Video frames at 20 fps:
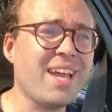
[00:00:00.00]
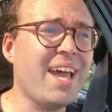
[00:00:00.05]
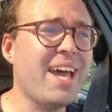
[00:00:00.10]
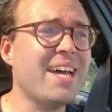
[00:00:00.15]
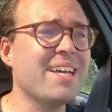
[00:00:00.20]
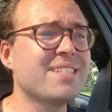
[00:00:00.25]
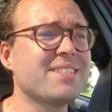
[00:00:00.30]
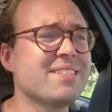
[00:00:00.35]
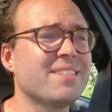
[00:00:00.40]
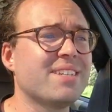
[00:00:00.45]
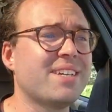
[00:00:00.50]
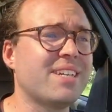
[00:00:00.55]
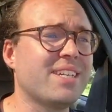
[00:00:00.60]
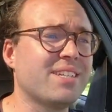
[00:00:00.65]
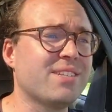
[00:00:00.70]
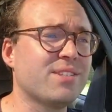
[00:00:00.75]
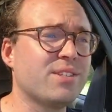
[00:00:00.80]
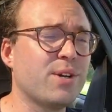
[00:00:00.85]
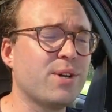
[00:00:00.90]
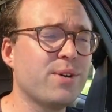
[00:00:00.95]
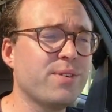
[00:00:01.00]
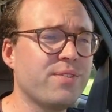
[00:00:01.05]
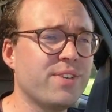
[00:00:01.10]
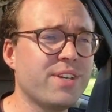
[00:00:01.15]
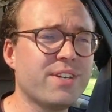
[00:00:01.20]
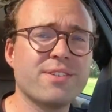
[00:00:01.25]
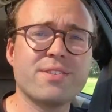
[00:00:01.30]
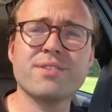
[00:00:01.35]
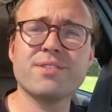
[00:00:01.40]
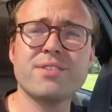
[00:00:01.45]
as a tow
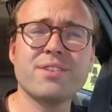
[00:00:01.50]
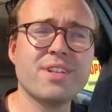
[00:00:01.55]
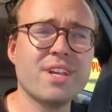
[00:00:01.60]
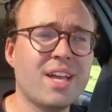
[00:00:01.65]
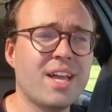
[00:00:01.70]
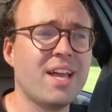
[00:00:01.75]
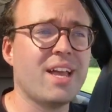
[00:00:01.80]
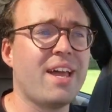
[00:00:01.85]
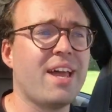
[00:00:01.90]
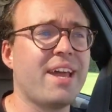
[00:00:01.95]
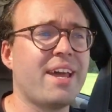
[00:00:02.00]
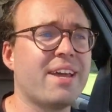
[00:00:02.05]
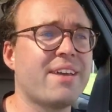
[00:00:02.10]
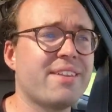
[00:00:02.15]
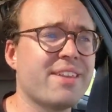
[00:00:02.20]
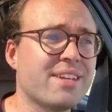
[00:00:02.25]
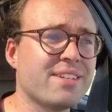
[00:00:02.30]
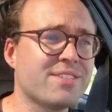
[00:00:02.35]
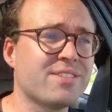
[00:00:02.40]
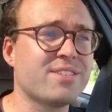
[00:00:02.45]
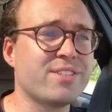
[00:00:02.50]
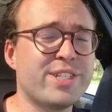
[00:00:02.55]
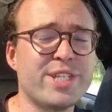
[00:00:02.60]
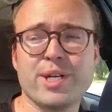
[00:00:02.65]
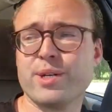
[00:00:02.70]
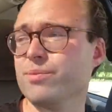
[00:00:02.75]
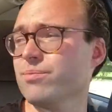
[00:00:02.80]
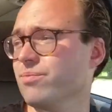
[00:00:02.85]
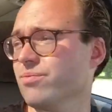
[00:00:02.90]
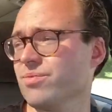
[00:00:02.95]
vehicle and as
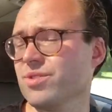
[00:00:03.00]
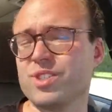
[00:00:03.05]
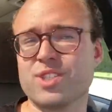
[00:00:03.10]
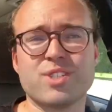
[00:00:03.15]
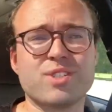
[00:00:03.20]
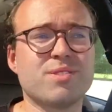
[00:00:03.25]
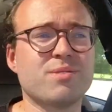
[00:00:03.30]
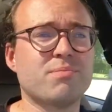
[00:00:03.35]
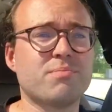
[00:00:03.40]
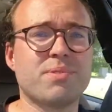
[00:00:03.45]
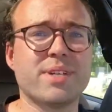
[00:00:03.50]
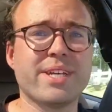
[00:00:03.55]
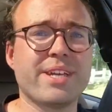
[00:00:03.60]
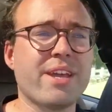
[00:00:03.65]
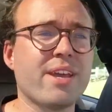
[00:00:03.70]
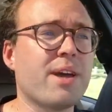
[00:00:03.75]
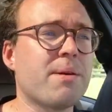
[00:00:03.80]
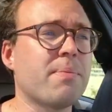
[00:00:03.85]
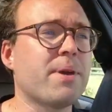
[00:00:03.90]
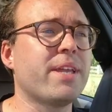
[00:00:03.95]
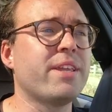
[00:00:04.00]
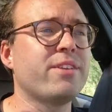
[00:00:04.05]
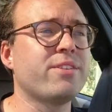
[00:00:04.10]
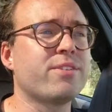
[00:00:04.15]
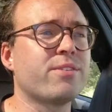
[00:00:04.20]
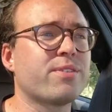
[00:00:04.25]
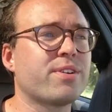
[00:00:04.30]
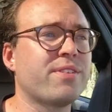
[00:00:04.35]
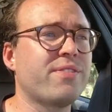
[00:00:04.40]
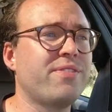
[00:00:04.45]
just picking up any
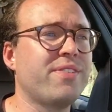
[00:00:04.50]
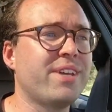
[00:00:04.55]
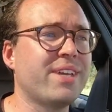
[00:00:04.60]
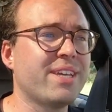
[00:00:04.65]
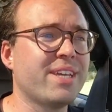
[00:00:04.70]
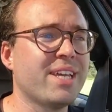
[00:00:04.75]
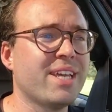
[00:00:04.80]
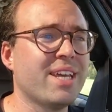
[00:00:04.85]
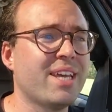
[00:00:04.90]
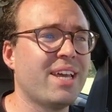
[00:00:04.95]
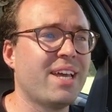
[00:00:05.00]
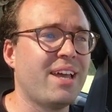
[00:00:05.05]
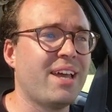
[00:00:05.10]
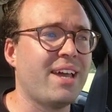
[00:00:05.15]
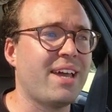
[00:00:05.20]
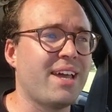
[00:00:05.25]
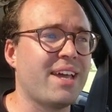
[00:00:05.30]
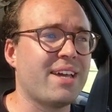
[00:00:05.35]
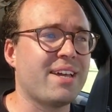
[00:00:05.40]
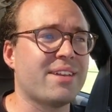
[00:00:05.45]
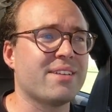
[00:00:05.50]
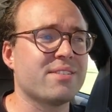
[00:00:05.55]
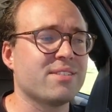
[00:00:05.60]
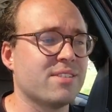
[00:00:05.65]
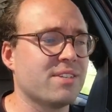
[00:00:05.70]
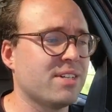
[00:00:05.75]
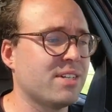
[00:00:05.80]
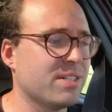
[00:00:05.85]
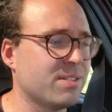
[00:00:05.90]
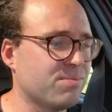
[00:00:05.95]
sort of thing, and
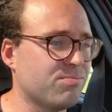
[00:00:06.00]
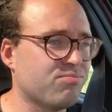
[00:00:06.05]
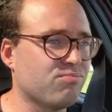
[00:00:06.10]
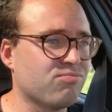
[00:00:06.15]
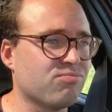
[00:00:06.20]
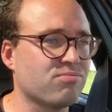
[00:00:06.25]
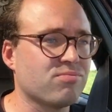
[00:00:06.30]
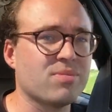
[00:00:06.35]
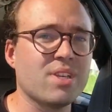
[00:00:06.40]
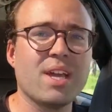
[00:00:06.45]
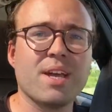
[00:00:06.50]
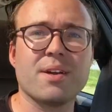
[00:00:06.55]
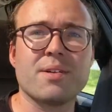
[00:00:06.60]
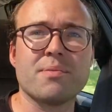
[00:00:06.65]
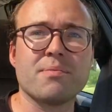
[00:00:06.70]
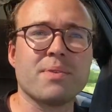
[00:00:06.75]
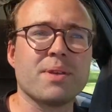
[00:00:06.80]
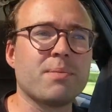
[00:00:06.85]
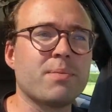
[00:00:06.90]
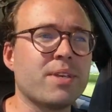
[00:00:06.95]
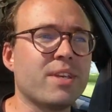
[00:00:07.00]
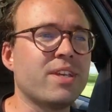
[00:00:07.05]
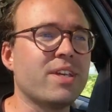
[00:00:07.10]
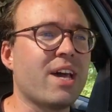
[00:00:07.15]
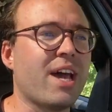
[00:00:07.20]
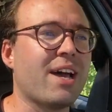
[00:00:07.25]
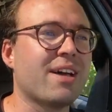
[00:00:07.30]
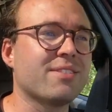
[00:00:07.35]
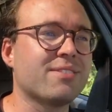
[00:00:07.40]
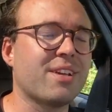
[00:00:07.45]
yeah, maybe
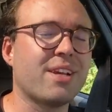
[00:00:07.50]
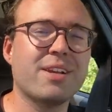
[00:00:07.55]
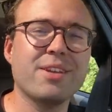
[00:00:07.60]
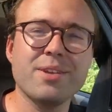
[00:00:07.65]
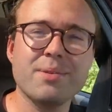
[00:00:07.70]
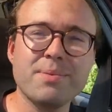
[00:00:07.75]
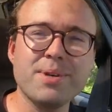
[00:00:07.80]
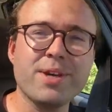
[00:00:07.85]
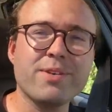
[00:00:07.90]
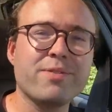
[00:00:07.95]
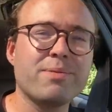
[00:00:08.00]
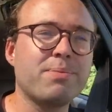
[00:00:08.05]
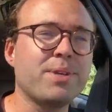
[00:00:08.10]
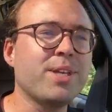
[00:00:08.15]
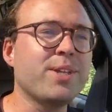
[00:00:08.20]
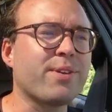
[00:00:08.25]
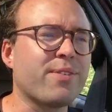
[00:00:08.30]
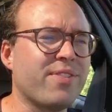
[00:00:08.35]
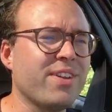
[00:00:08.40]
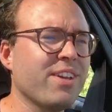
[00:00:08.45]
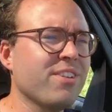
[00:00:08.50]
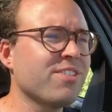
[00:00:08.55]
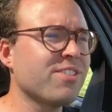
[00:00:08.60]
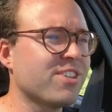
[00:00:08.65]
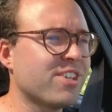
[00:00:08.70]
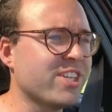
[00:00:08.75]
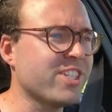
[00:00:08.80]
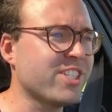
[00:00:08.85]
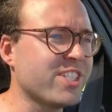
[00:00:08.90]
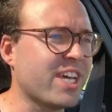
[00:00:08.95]
as a little bit of a beater. I think it's
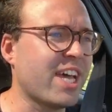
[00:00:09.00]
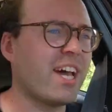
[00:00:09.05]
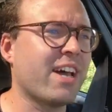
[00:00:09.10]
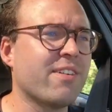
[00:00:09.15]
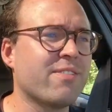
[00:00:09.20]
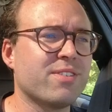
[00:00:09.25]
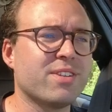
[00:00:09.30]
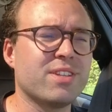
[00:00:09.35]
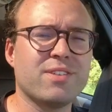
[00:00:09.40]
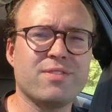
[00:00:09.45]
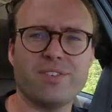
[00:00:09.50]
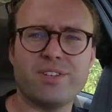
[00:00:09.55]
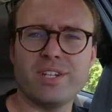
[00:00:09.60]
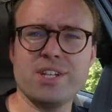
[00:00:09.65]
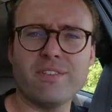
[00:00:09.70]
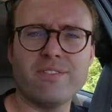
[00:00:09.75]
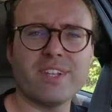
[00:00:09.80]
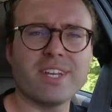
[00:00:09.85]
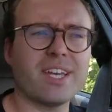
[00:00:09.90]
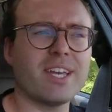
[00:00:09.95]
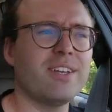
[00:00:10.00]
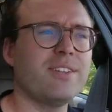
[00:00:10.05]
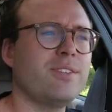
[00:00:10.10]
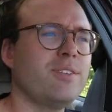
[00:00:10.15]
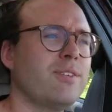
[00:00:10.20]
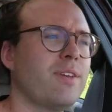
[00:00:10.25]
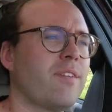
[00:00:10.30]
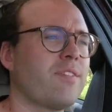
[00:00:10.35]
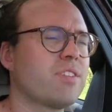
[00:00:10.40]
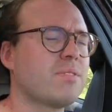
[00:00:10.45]
good to have one. If you live like I do,
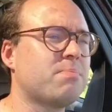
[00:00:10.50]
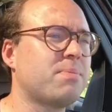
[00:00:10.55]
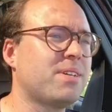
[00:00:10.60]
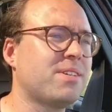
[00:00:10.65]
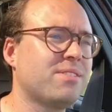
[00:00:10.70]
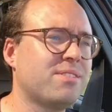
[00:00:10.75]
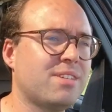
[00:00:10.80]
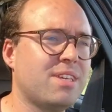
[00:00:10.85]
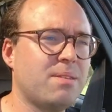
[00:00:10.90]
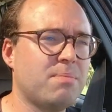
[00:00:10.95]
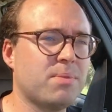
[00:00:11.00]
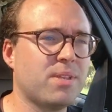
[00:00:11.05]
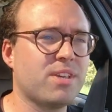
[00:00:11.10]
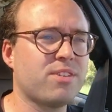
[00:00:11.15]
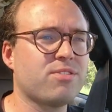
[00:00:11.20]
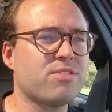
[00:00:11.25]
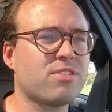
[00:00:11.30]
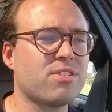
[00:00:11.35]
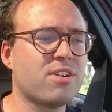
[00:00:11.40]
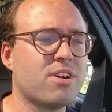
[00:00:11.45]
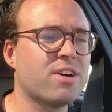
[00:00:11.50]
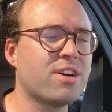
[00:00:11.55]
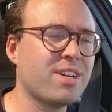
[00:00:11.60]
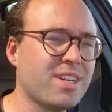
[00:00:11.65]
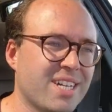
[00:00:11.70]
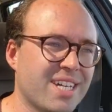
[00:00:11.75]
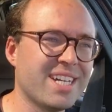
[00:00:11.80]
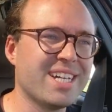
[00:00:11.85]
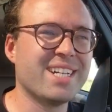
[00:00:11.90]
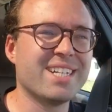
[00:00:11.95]
you have space to keep an extra car,
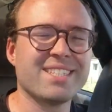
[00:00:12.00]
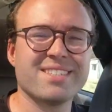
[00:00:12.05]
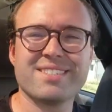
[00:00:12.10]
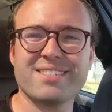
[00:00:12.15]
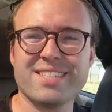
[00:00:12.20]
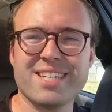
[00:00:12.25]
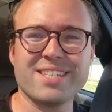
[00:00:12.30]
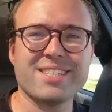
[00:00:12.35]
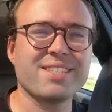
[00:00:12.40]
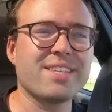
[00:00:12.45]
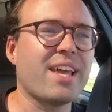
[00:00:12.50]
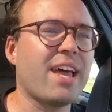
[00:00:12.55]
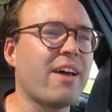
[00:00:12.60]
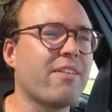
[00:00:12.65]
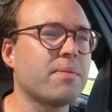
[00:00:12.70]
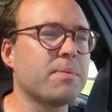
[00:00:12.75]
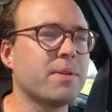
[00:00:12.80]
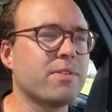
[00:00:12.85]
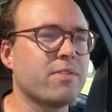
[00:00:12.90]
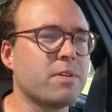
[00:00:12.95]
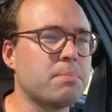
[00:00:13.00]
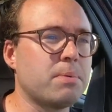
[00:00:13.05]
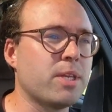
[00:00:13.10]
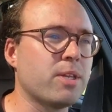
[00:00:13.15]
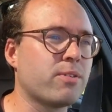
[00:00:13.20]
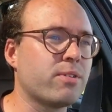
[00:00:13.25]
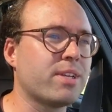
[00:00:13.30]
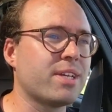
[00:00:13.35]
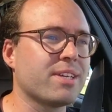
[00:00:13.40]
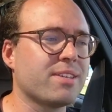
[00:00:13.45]
it's nice to have a bit of a
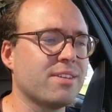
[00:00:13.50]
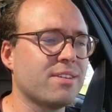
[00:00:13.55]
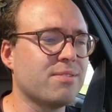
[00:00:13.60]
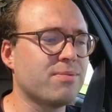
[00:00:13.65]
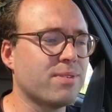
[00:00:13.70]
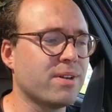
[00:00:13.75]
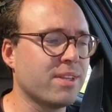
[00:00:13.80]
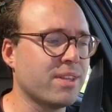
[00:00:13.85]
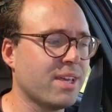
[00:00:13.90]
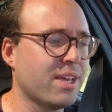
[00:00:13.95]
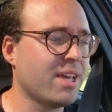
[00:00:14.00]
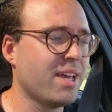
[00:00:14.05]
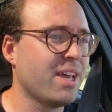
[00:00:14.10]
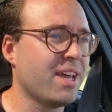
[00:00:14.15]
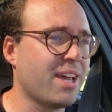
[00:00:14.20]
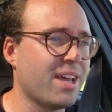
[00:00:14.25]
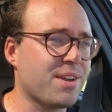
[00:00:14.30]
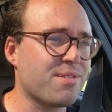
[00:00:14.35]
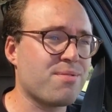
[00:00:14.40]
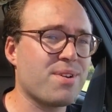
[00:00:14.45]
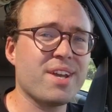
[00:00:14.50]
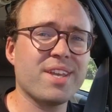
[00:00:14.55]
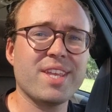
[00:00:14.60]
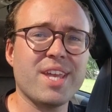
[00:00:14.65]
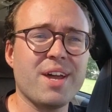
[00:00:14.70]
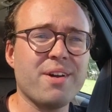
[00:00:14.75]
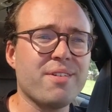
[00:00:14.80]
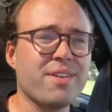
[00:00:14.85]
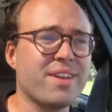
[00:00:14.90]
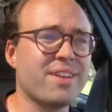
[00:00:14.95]
beater like this one. And right
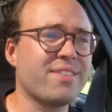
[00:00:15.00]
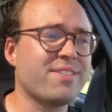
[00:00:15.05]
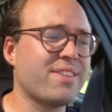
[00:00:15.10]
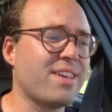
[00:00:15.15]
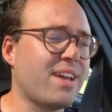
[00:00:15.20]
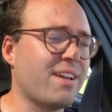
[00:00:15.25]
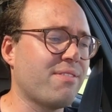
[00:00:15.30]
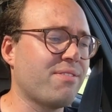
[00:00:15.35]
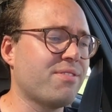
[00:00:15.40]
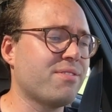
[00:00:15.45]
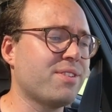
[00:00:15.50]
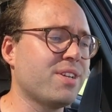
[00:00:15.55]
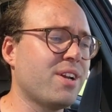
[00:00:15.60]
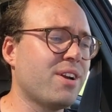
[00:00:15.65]
now it's at